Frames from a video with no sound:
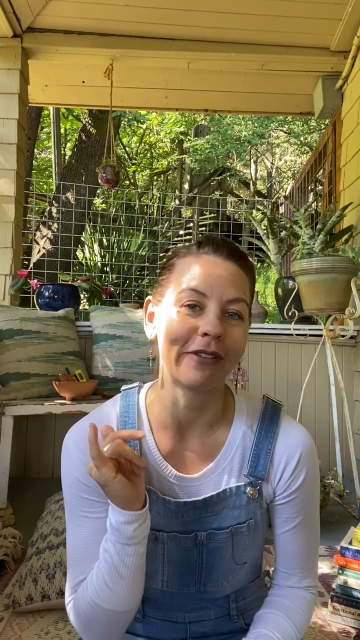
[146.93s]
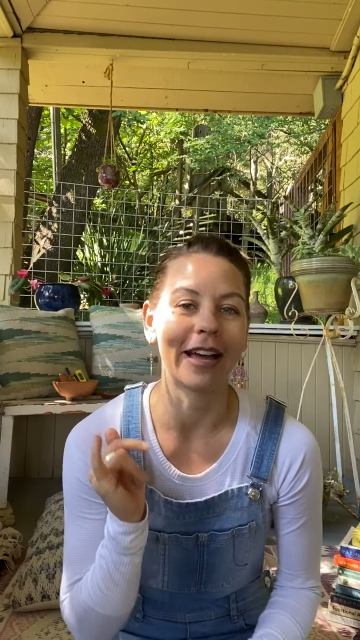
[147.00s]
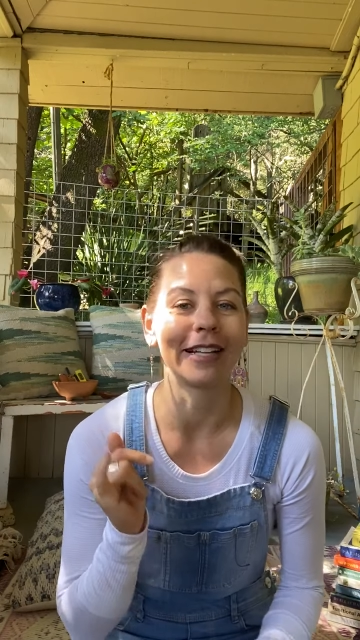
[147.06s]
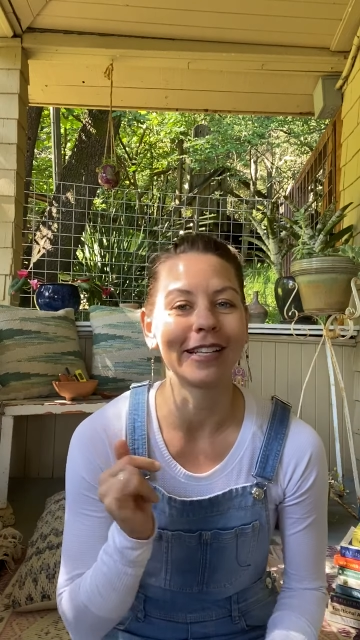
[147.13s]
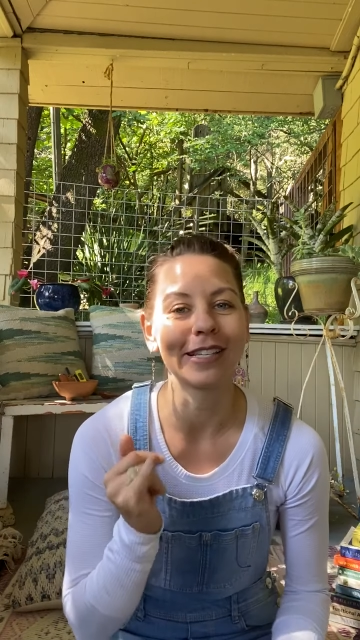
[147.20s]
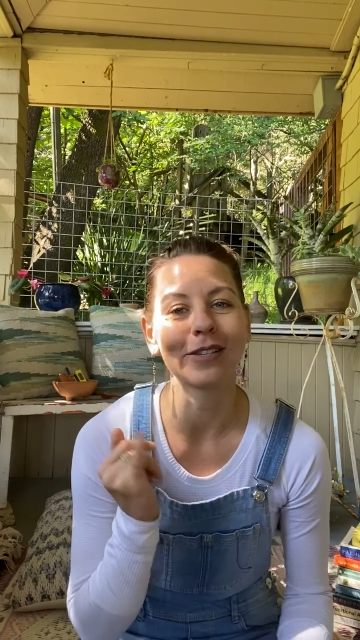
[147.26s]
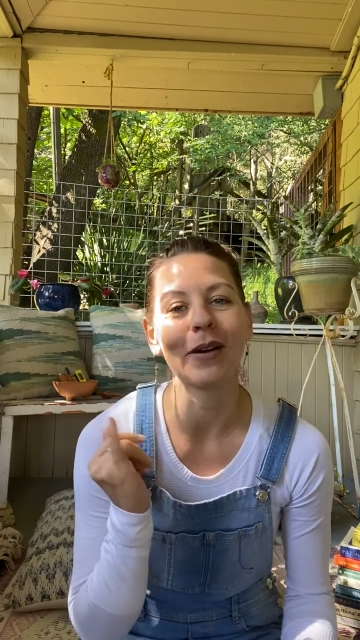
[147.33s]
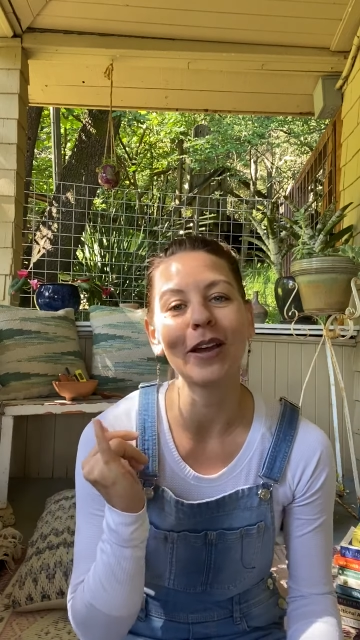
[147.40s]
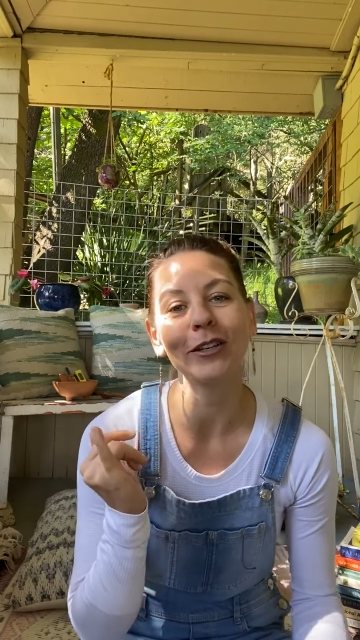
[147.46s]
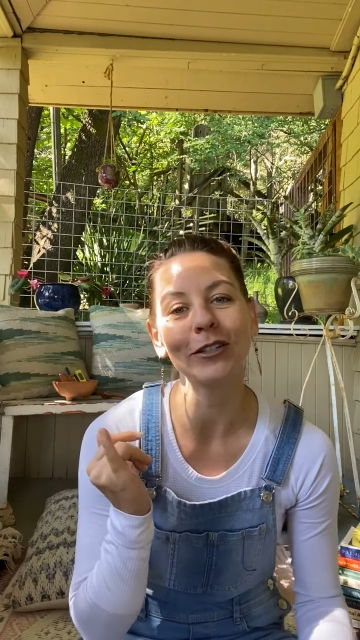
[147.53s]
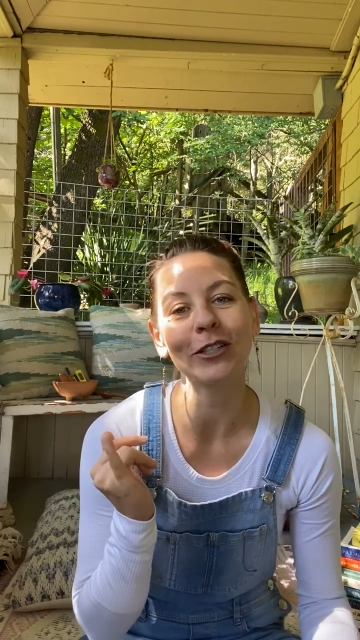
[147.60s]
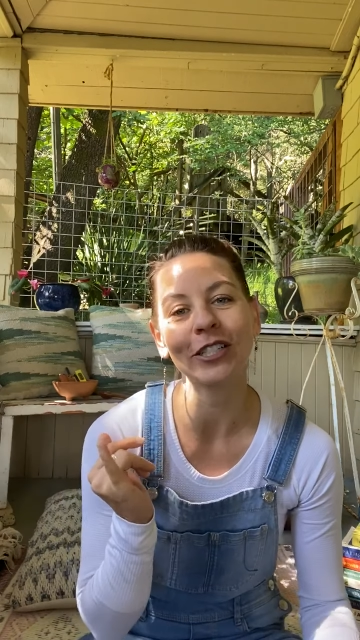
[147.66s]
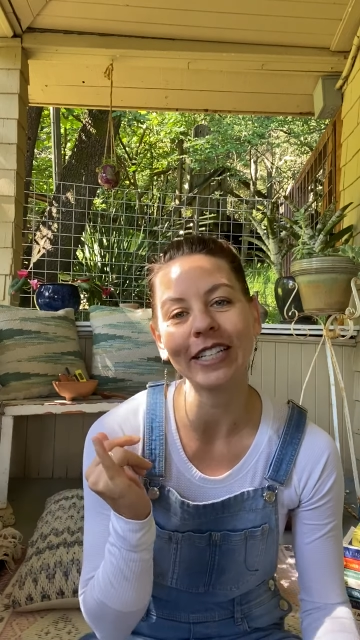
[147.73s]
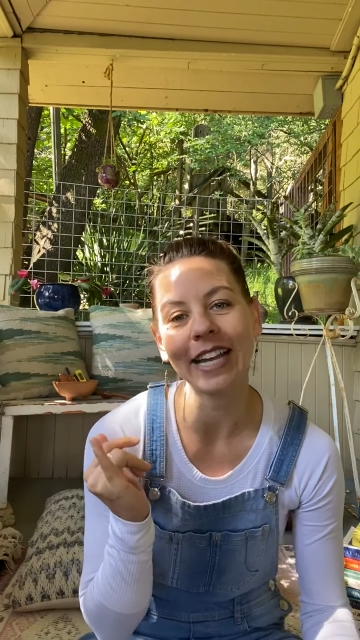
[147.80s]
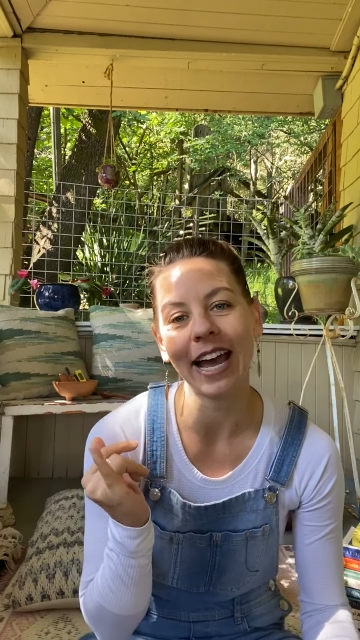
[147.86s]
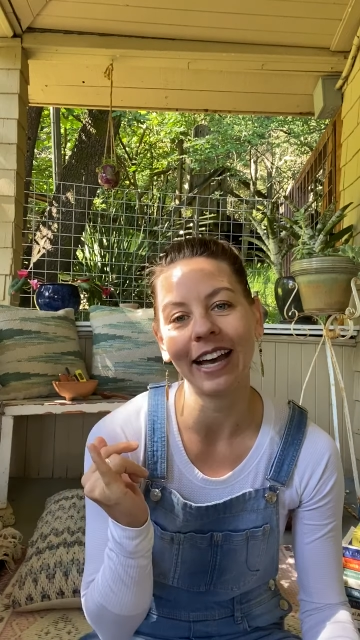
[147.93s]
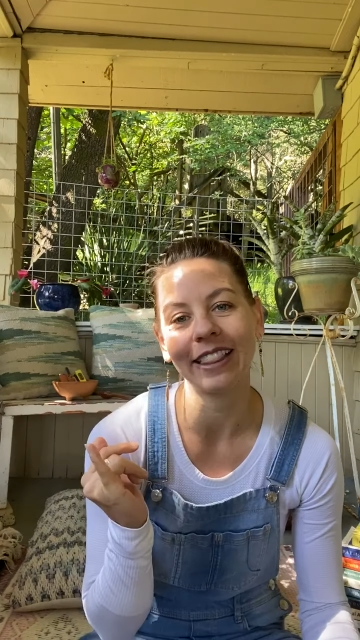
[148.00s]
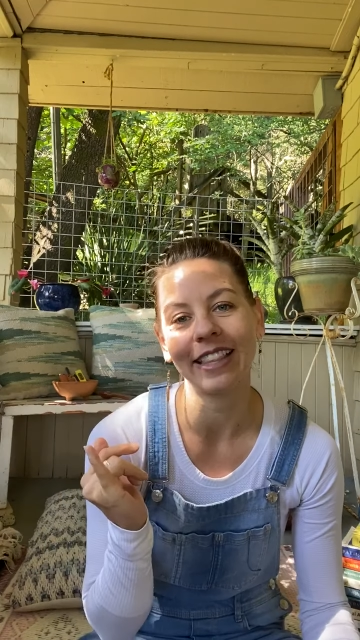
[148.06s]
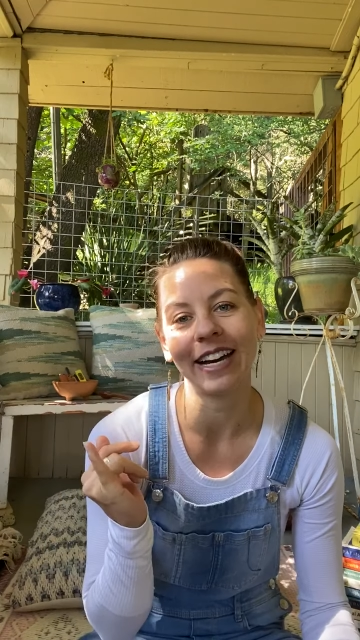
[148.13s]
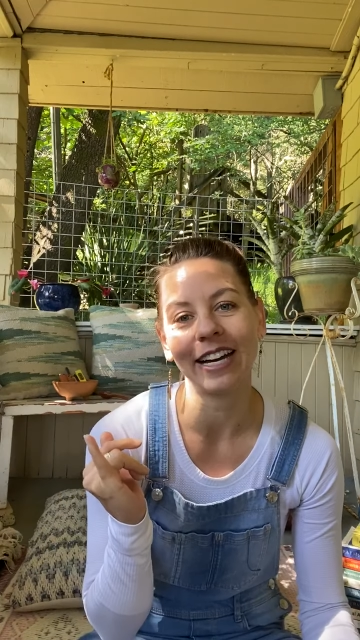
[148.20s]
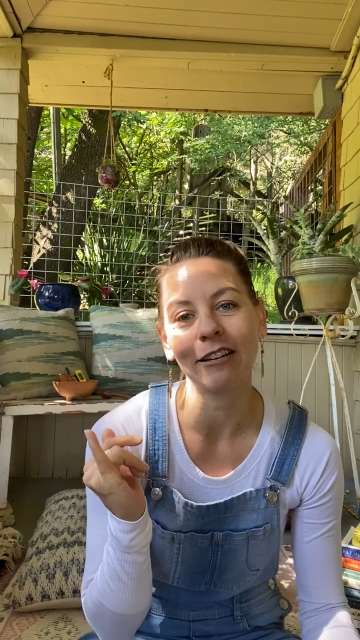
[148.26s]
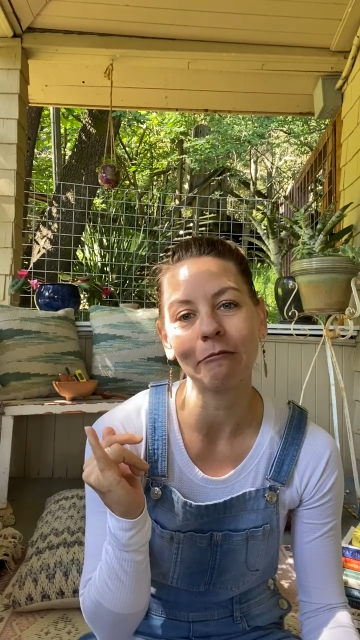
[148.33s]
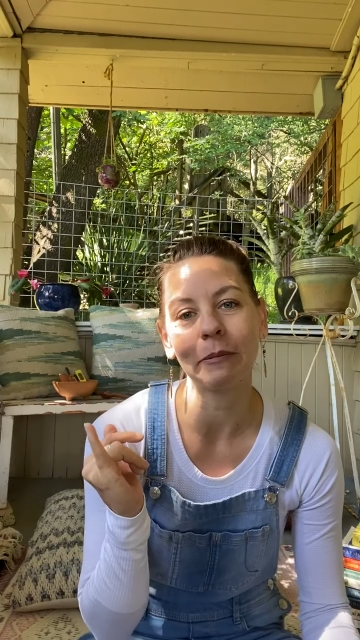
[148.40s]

fan, so I usually add that,